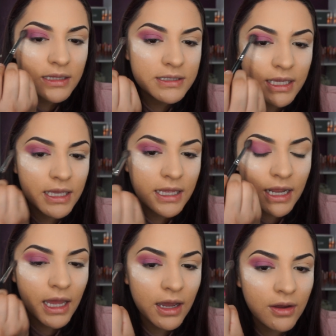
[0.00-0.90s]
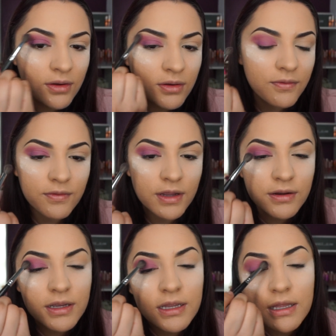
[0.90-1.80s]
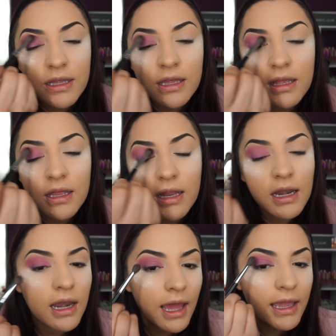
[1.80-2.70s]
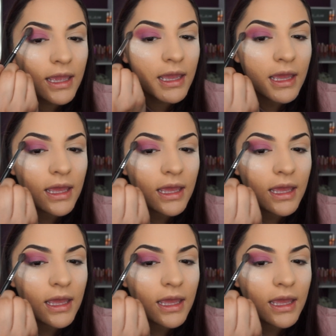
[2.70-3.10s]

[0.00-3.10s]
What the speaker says: take it out very light,